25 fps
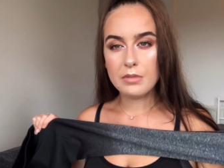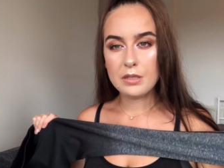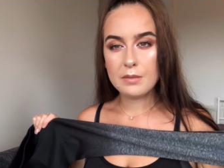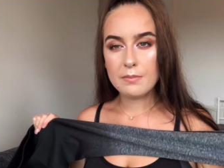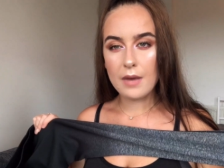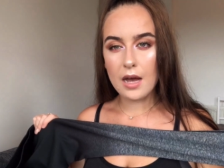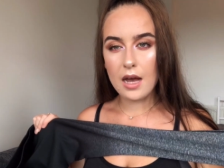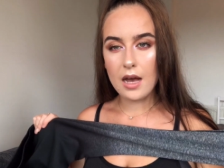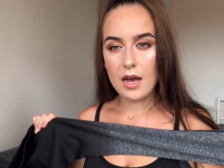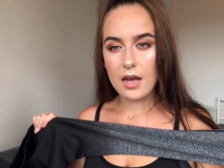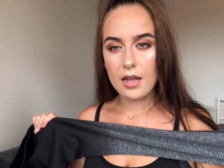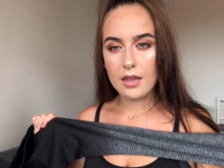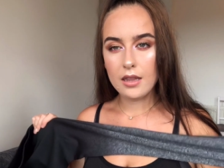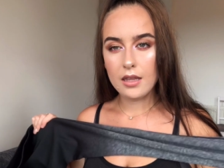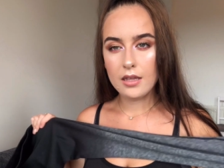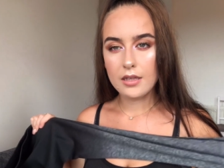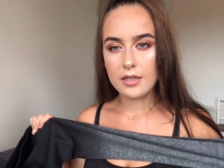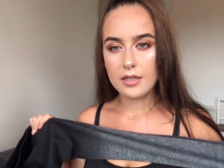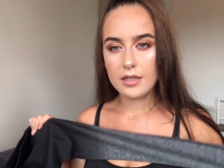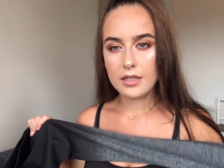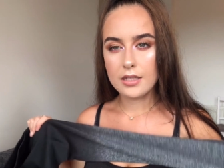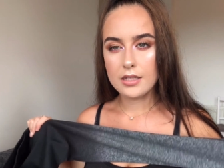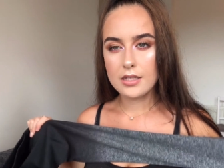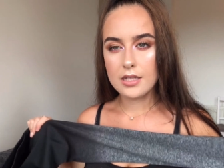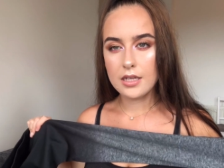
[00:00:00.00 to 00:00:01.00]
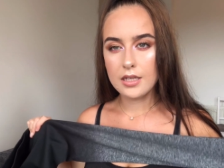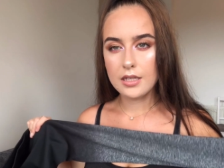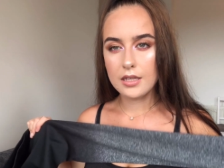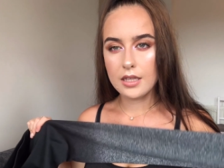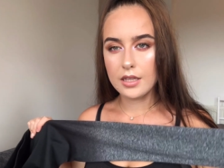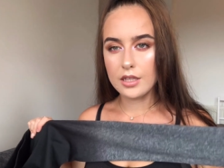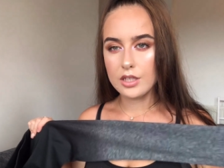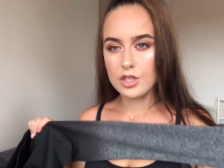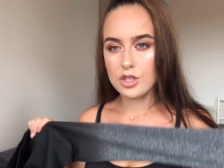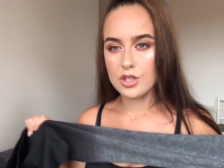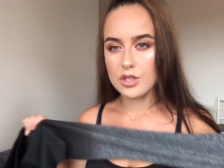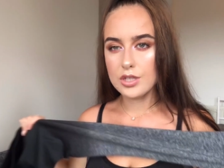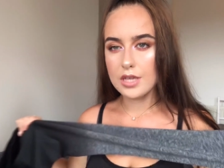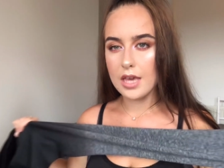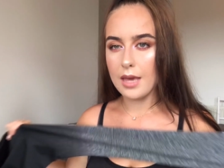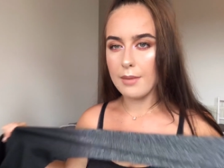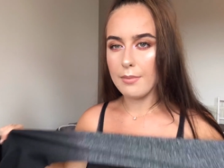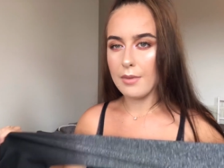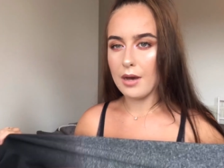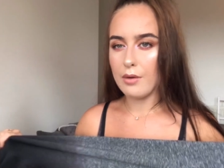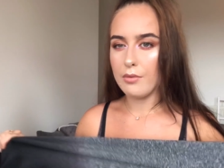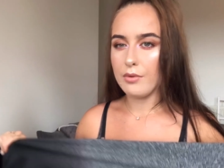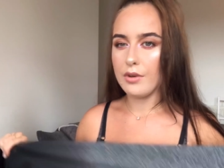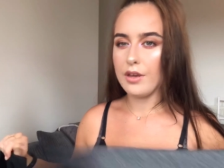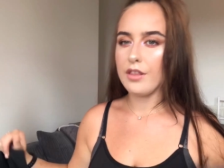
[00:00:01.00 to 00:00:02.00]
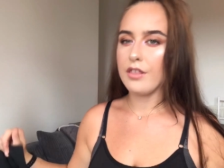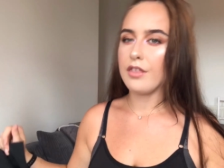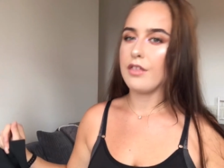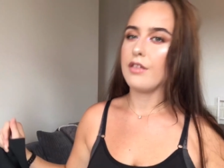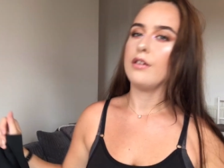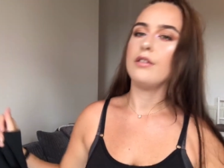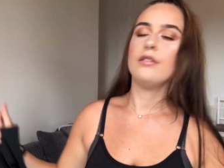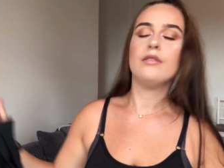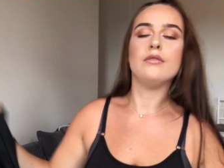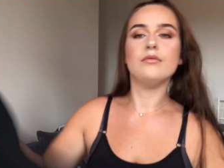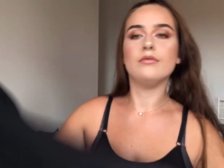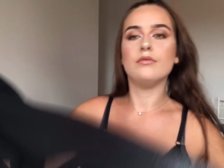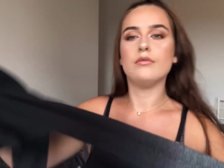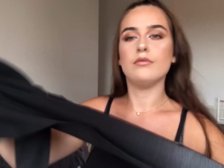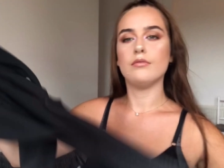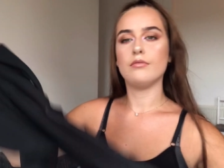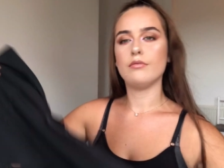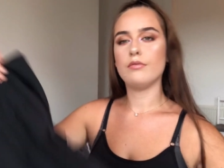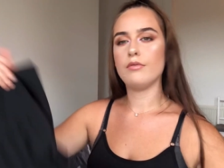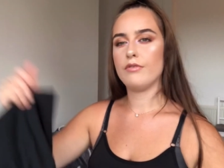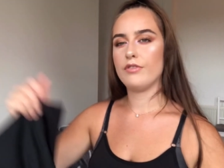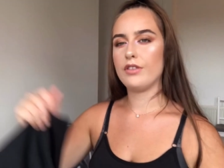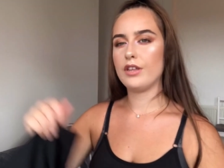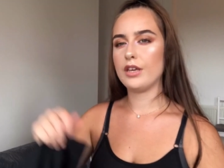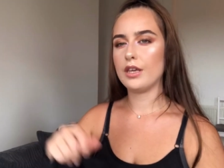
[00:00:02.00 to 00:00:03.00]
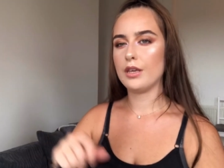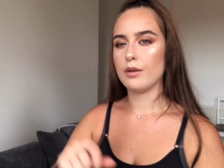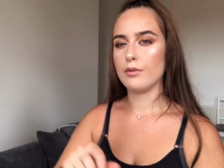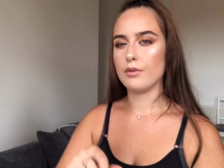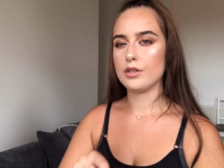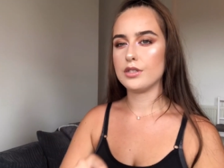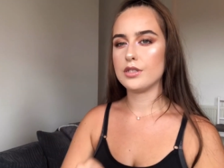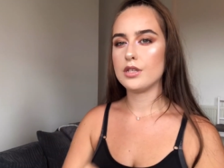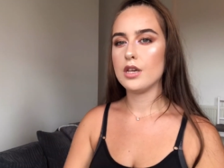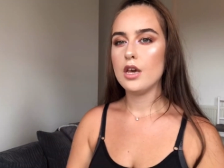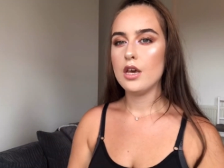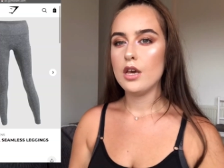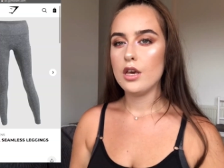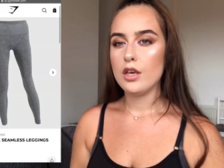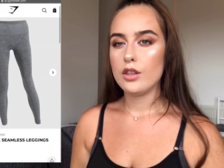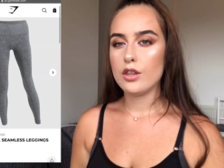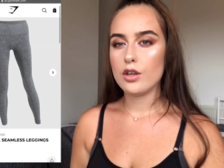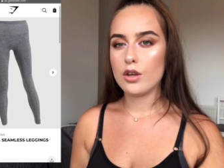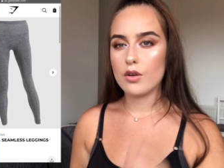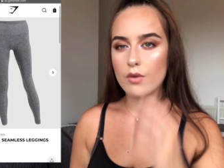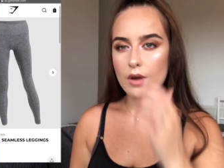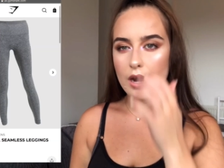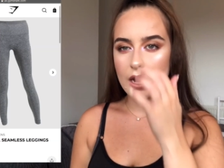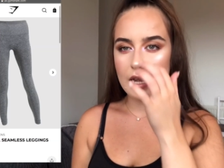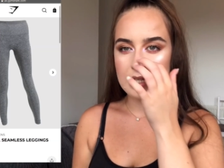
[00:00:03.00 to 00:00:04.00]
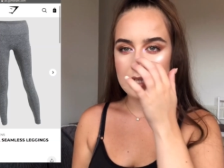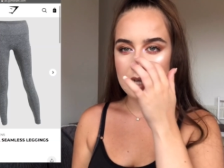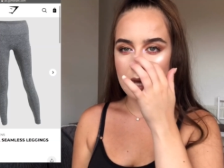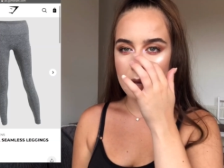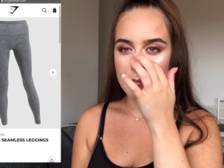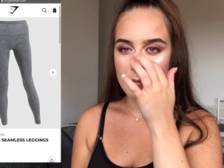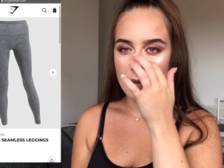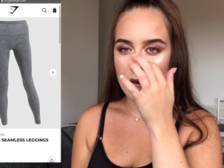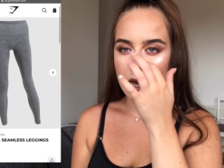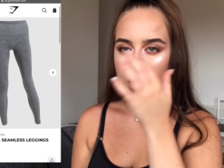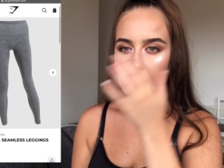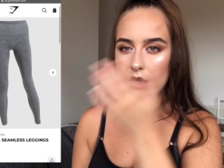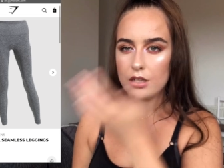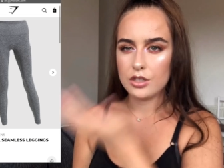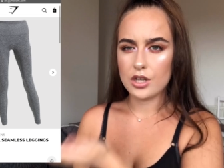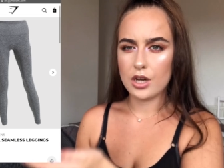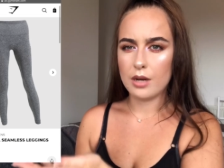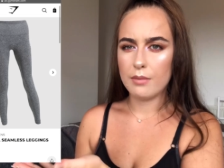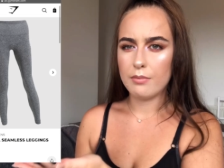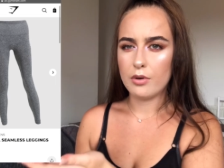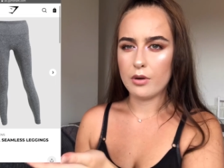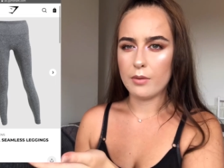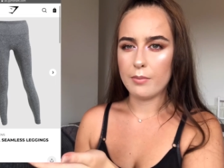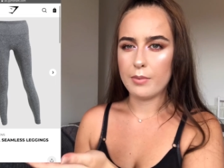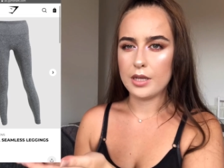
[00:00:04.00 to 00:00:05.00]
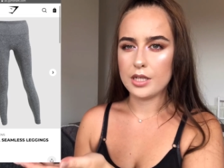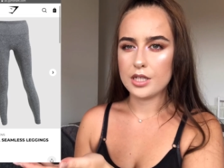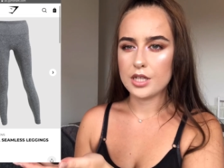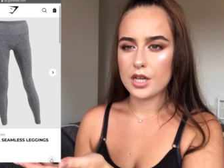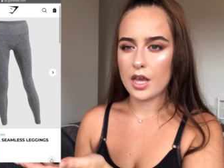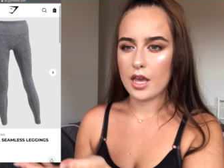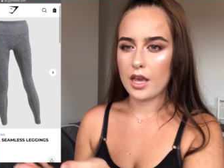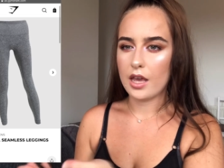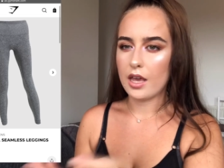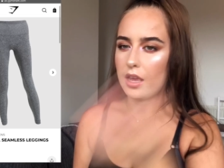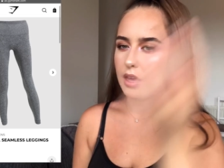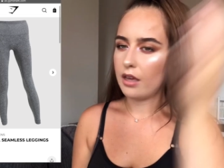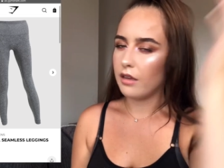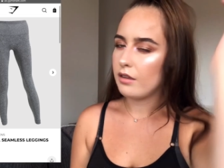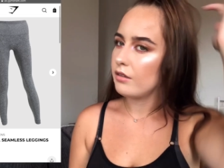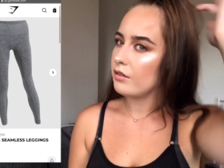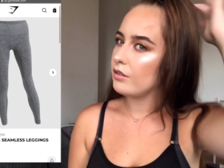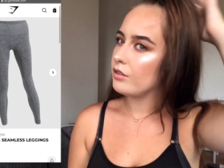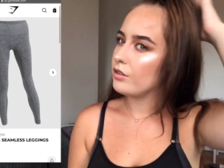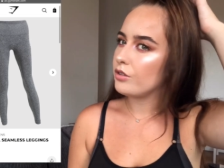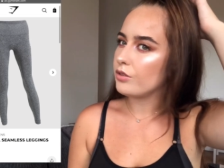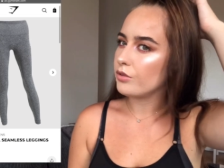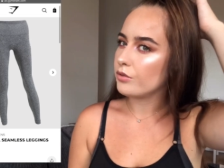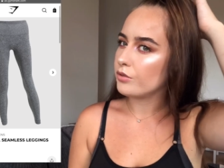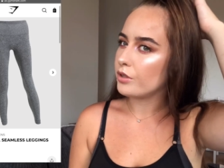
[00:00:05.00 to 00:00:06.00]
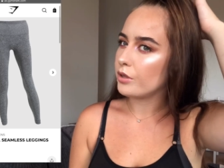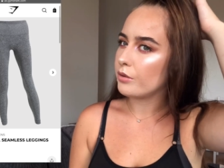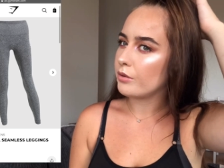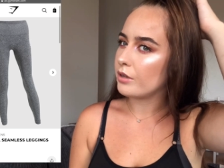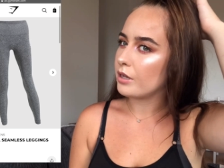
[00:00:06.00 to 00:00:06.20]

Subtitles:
Marl, is it, that they just came out with? I think it was. The grey Adapt Marl, I'll try and put a picture here, you'll know what I